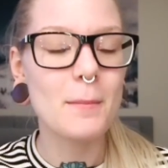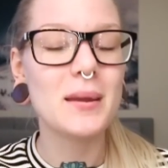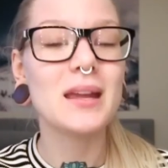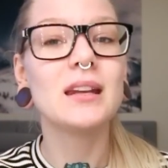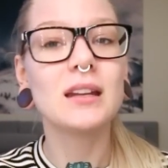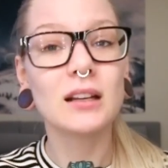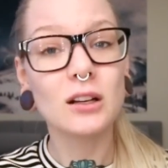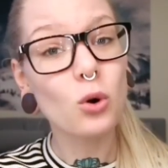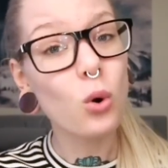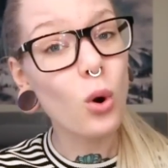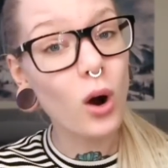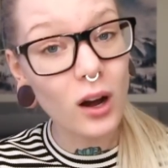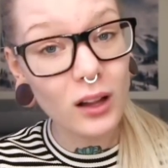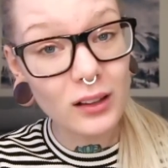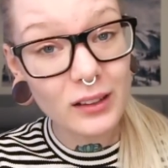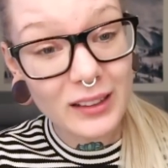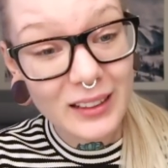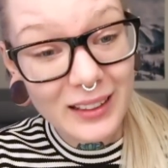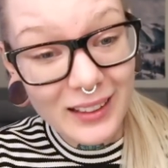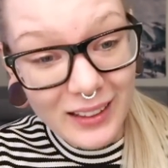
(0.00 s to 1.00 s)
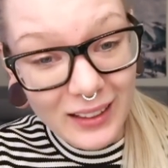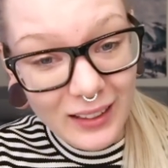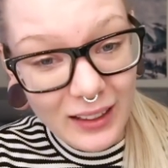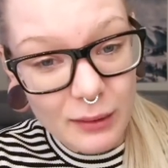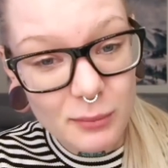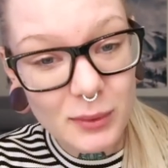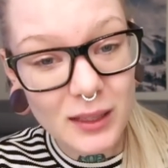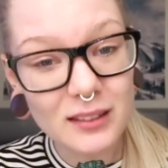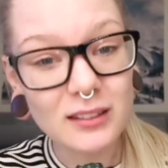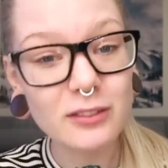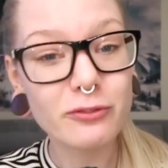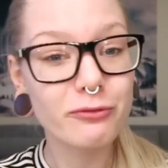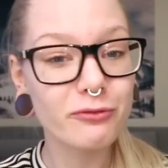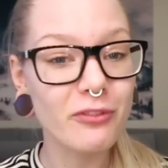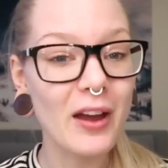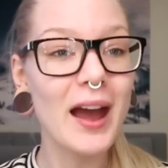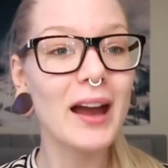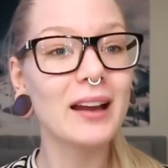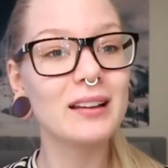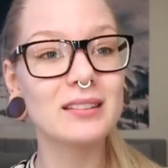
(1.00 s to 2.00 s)
inequality, I mean, the
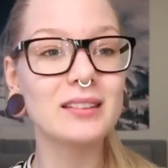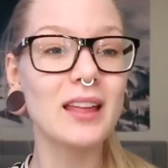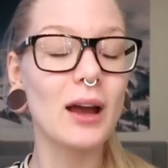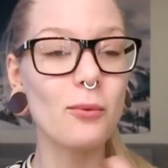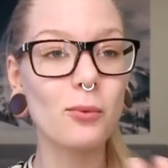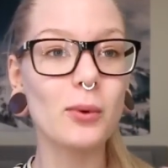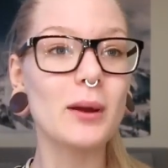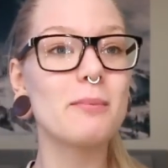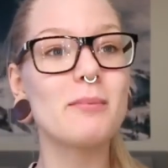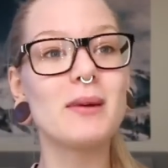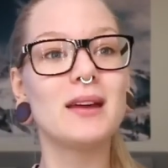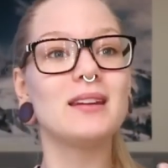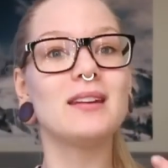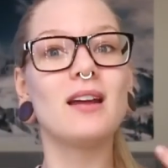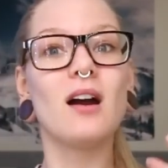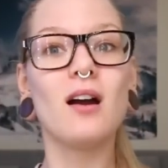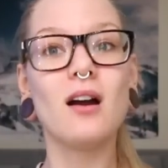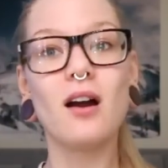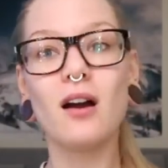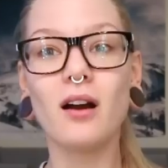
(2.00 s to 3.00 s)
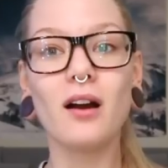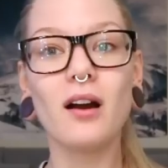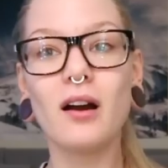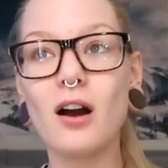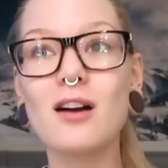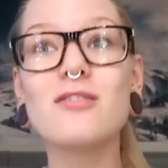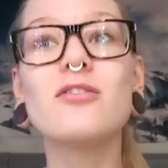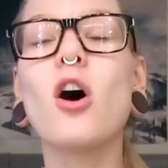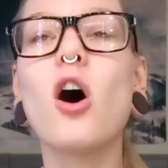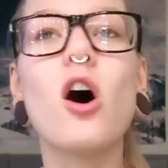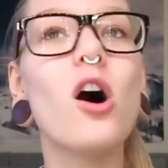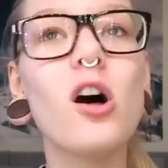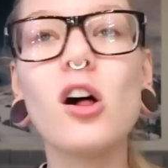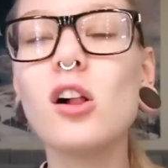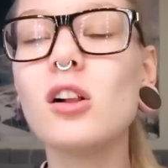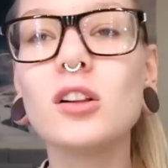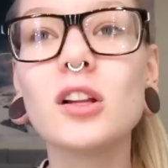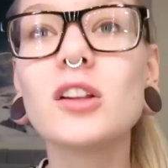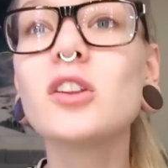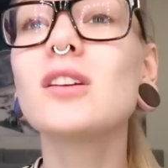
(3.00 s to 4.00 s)
fact that women of
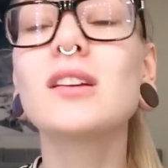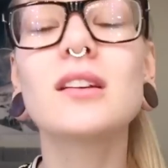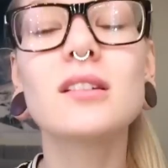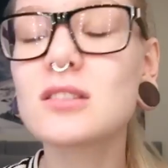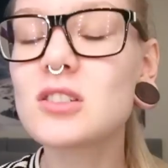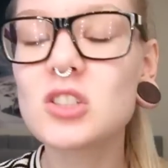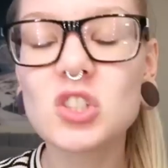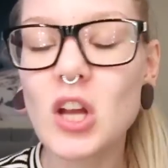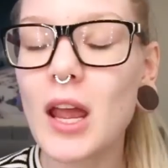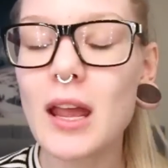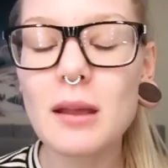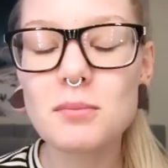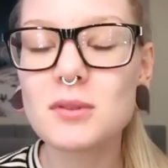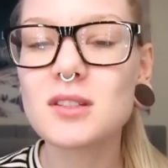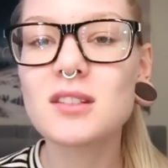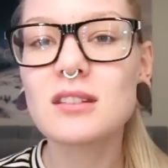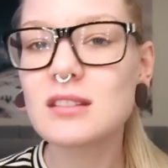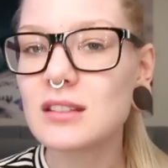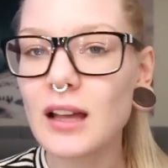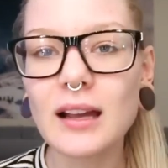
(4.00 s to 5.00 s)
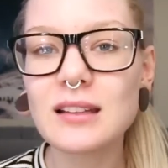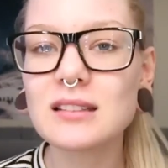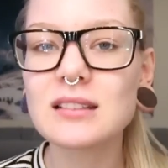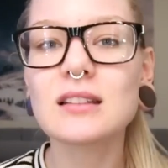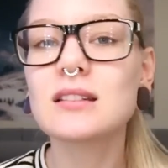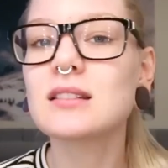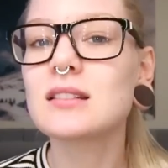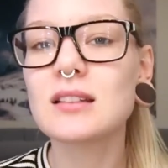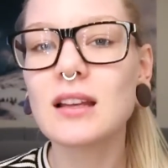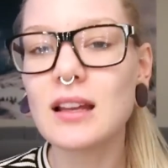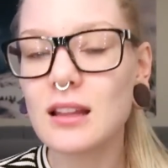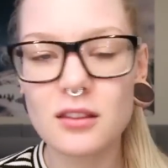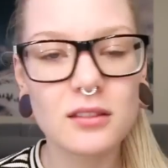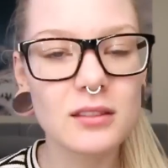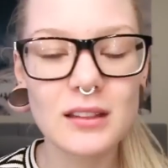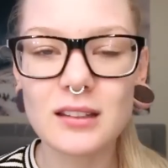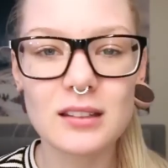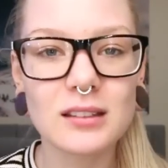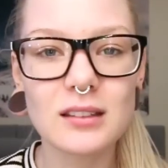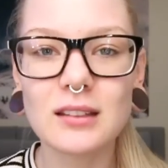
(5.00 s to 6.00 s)
all shapes, sizes,
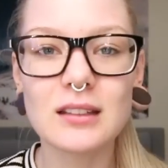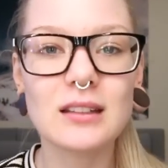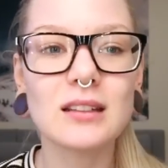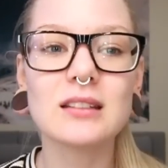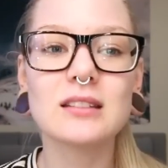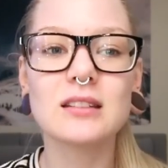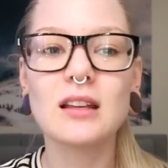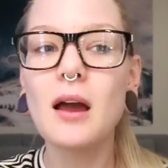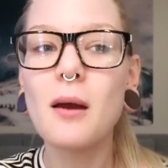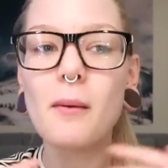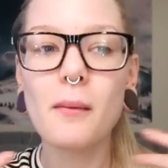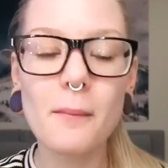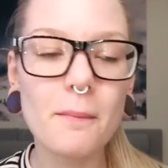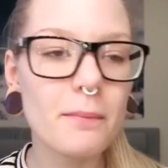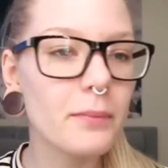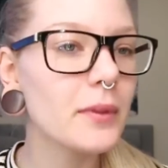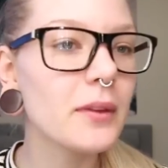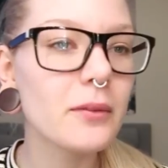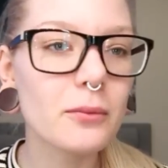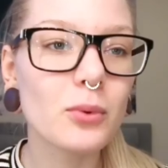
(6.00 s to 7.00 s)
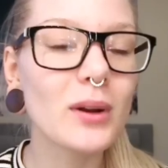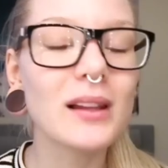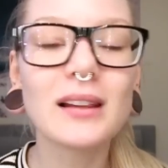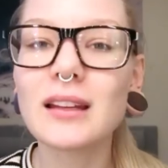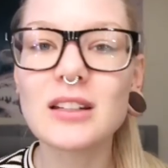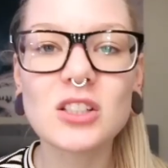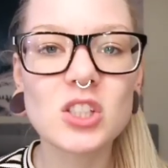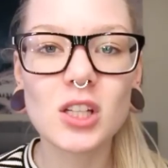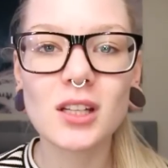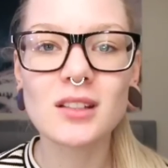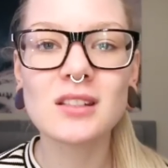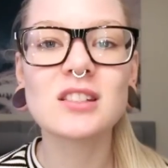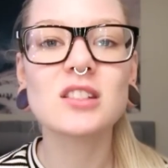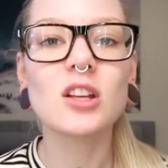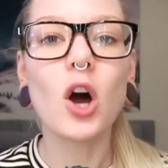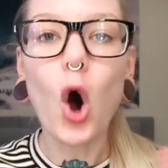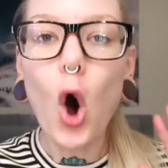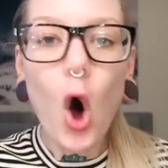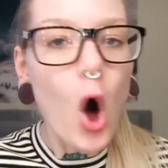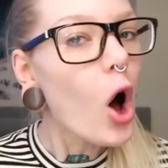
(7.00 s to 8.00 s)
ethnicities, religions,
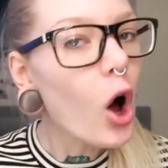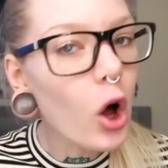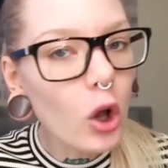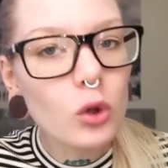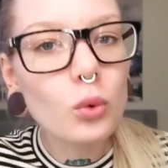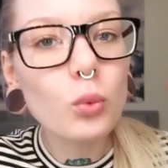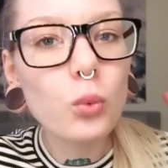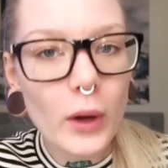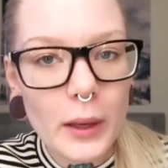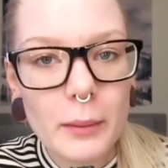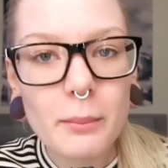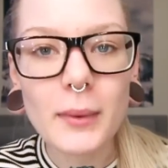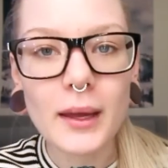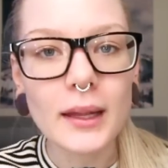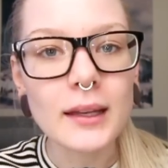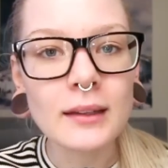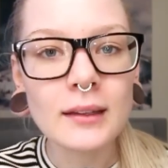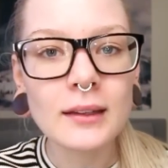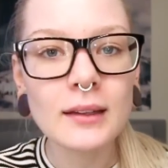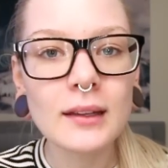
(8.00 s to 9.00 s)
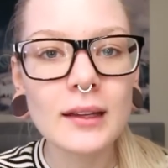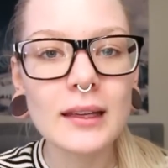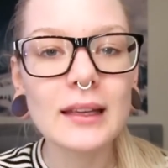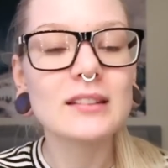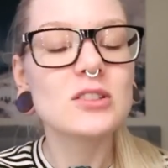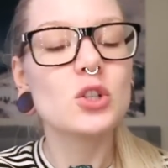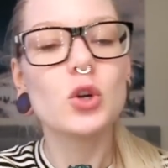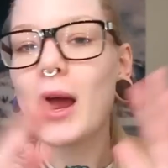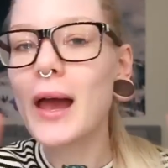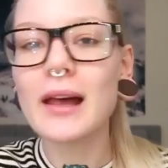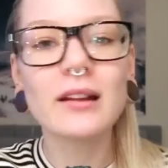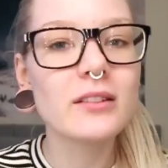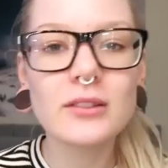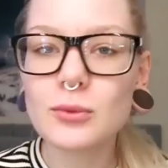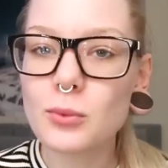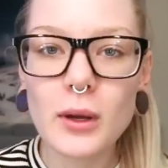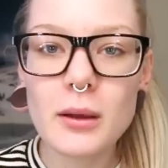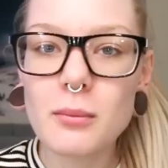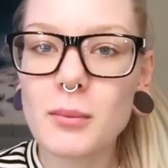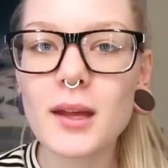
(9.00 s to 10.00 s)
all women, trans
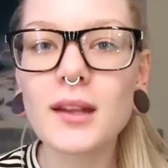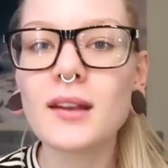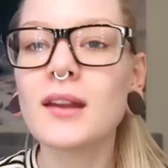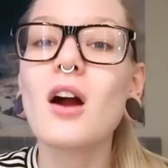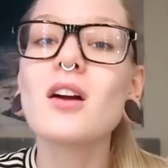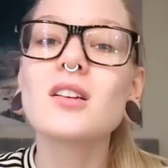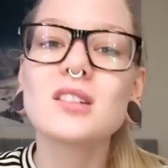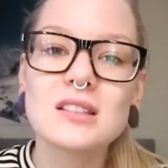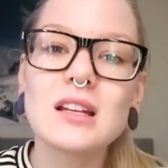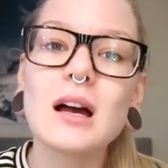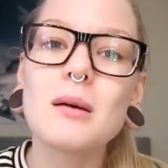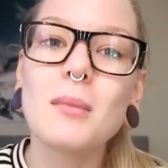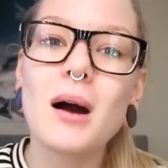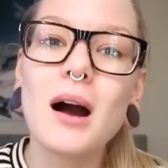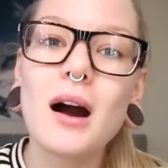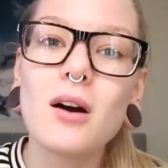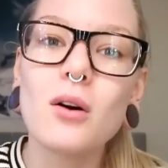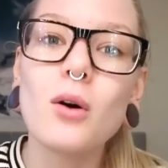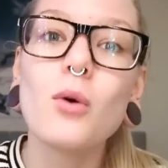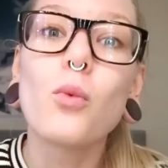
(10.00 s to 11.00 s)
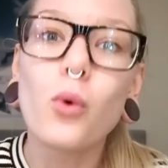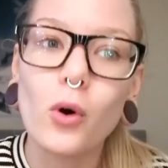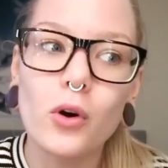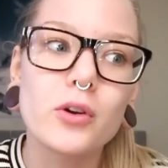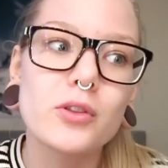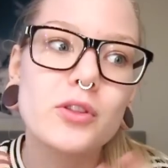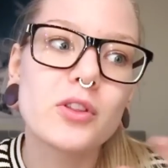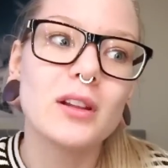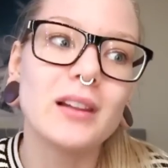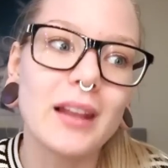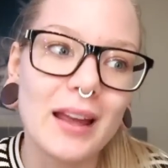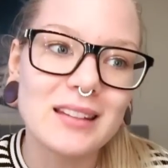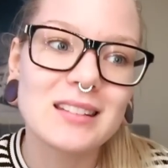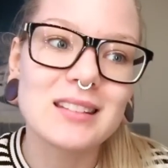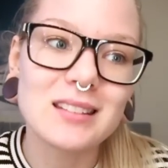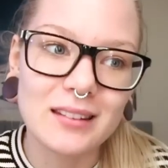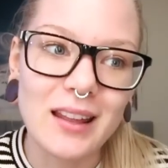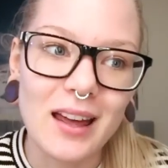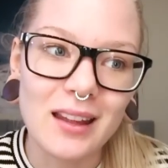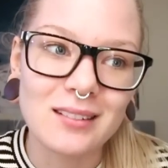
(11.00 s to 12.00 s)
women, are somehow worth
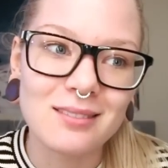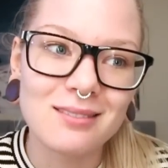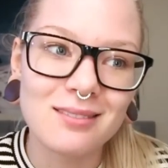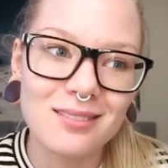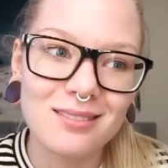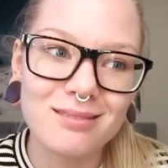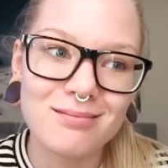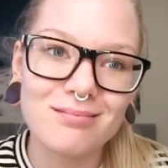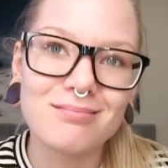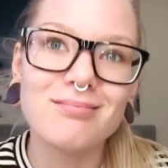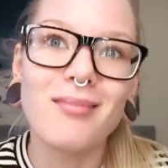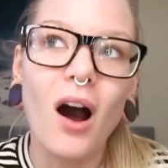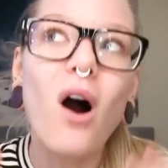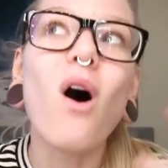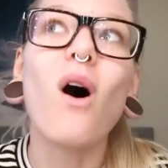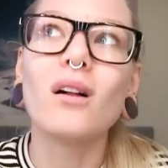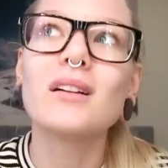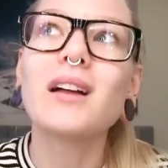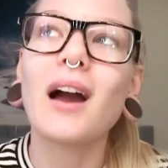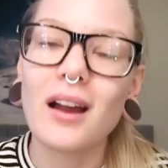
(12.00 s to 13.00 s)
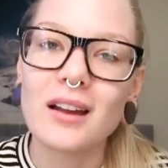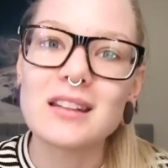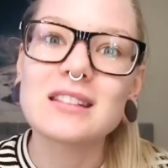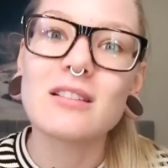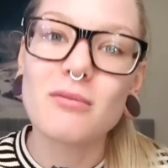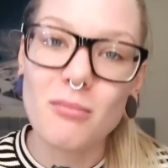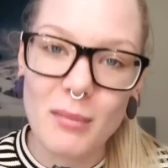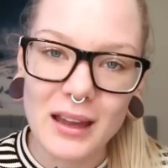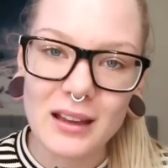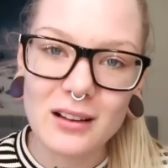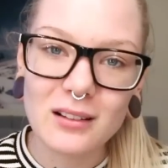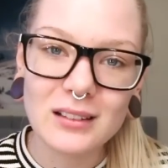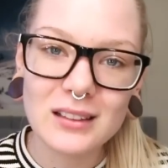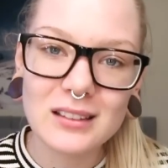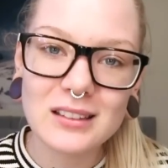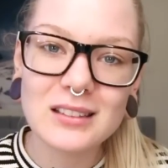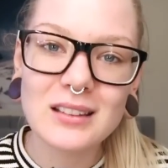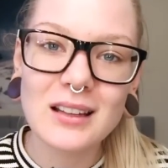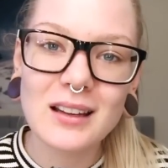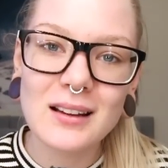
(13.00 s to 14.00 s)
less than all kinds of
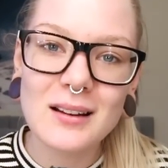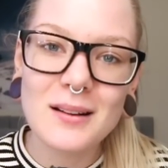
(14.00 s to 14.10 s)
males.